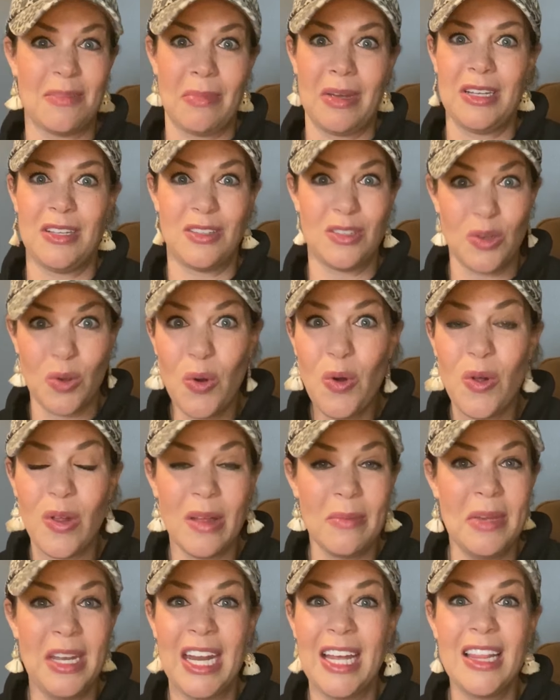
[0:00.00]
my soul
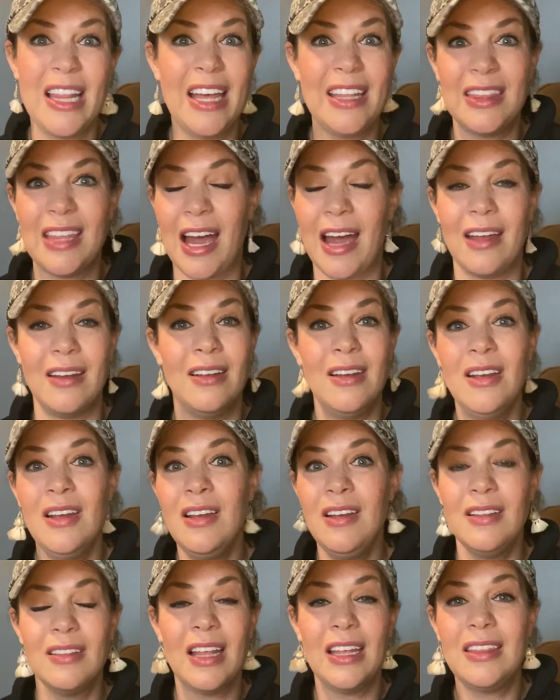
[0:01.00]
i mean i let that
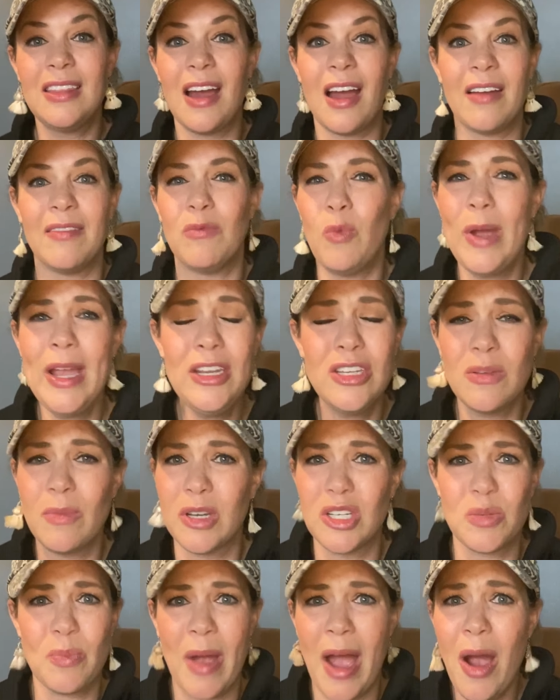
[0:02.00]
let that have way too
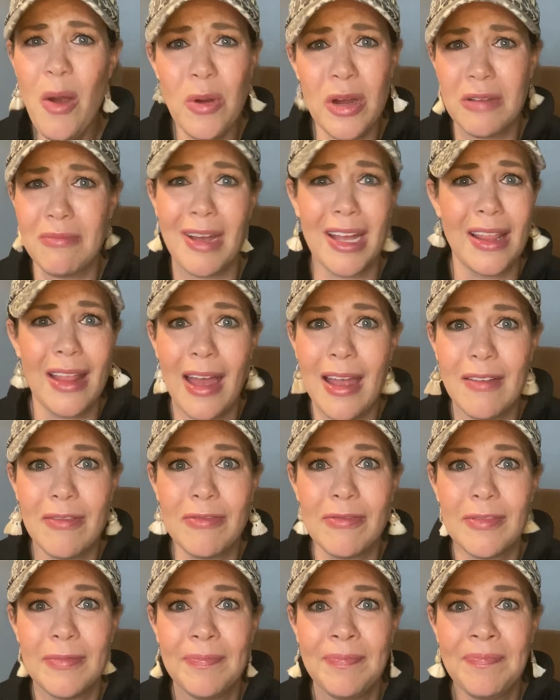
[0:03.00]
much power in my
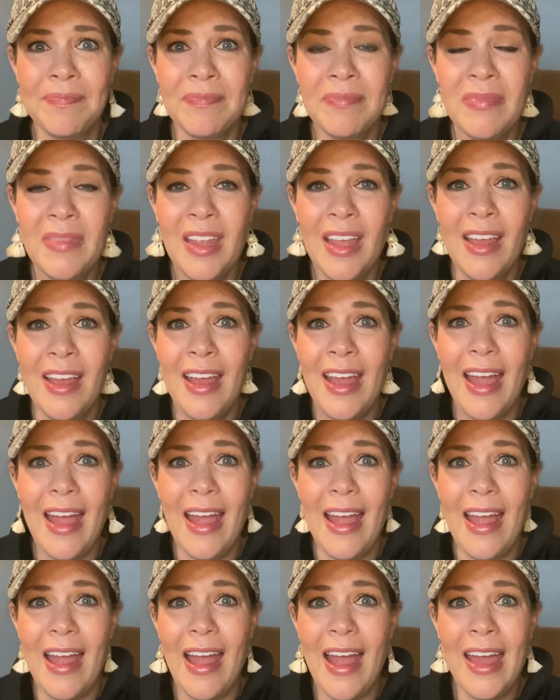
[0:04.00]
life
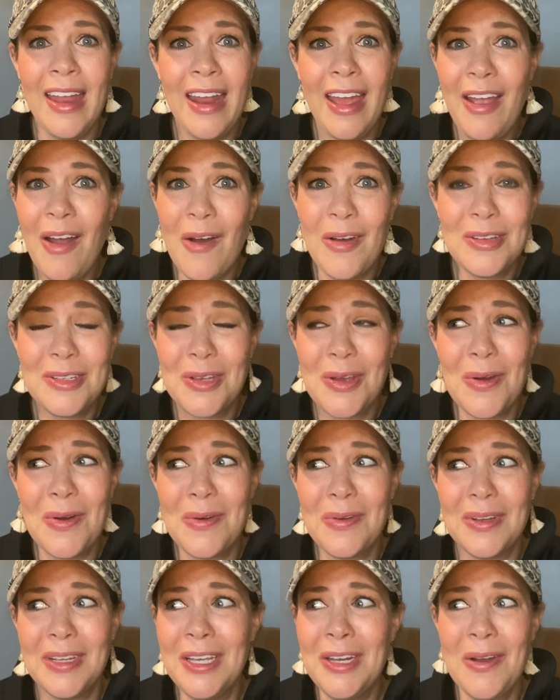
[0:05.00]
and i
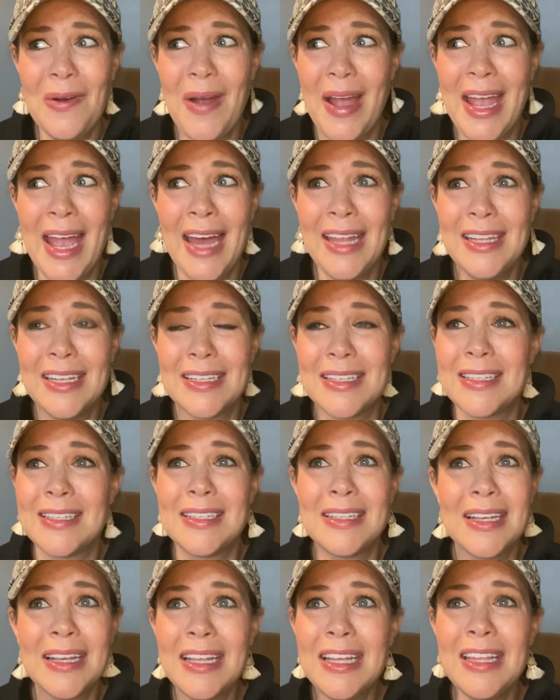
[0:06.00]
also you know i had this
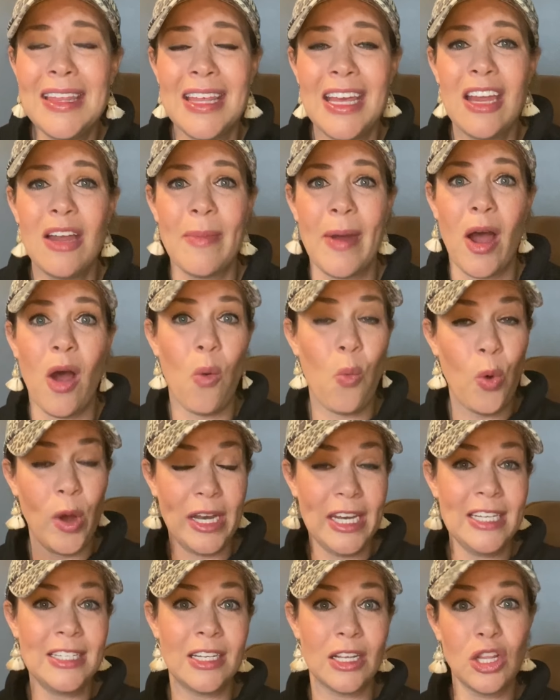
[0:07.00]
silly thing about
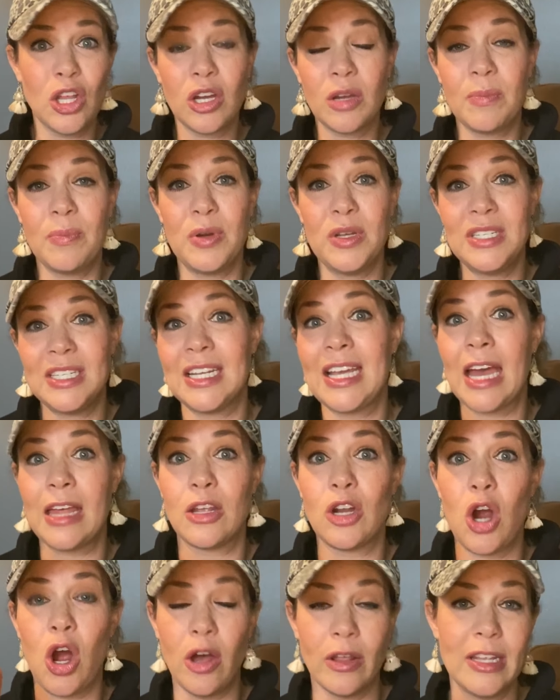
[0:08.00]
wanting to look put
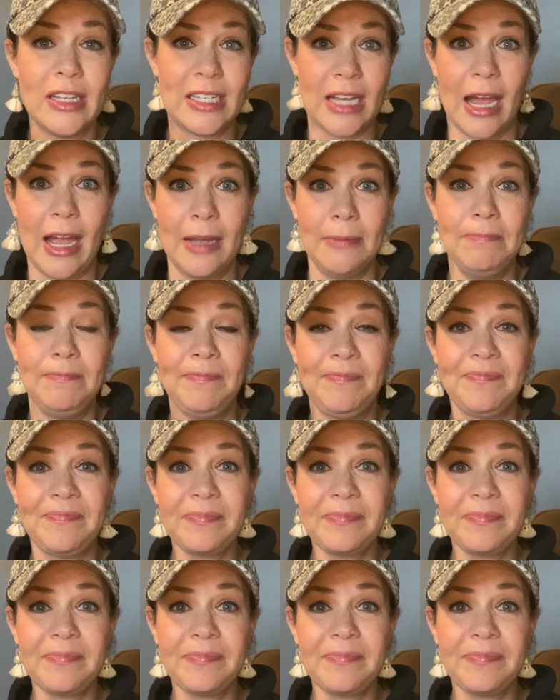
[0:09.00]
together all the time